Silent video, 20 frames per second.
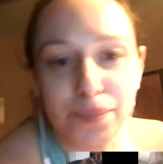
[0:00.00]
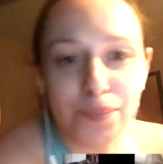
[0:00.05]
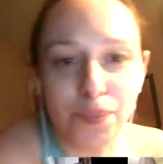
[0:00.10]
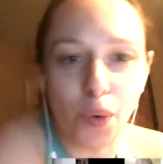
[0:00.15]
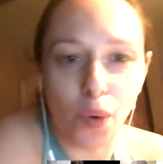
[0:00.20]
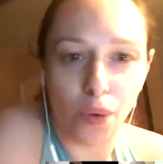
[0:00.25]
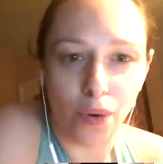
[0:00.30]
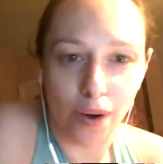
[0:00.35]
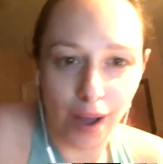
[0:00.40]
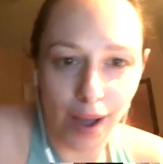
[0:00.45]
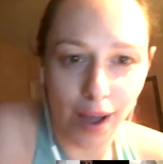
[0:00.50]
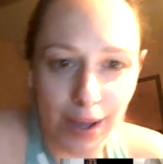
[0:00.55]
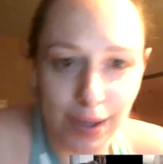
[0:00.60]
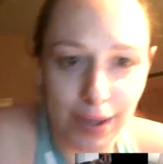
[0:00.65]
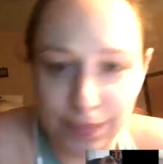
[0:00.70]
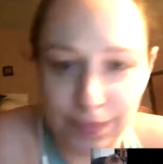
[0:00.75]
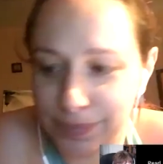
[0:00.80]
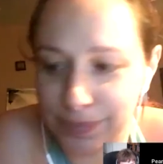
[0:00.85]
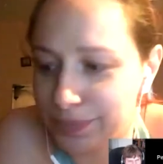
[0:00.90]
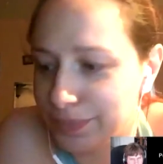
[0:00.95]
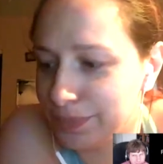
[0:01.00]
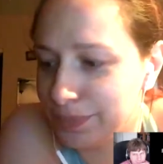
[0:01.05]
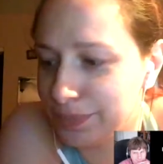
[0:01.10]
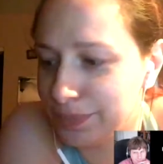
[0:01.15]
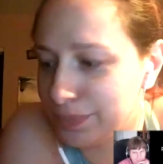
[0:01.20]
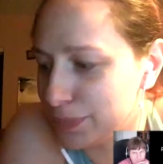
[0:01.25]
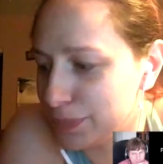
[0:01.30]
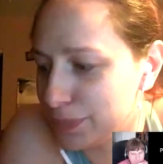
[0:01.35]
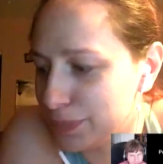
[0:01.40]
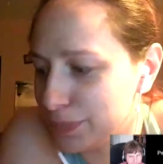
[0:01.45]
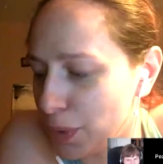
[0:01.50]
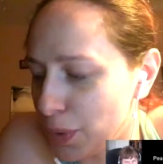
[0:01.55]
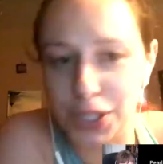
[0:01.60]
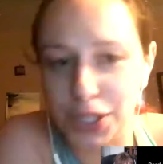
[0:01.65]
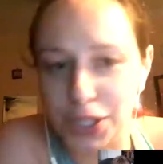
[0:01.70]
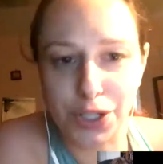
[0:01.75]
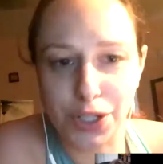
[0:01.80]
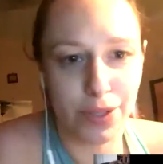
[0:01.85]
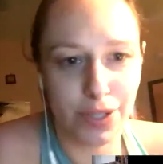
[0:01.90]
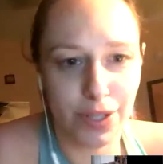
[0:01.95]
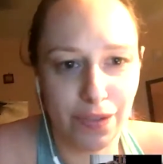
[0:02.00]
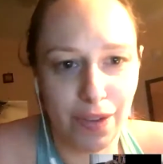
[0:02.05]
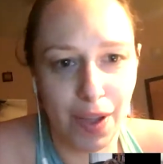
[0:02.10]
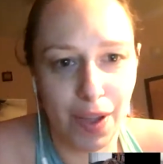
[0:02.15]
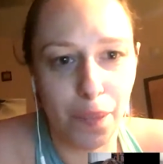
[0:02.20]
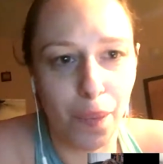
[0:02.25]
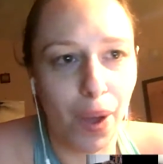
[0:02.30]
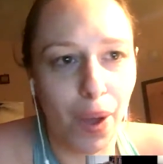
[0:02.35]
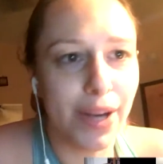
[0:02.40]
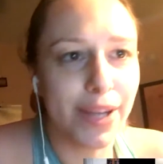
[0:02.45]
aura only shows if I want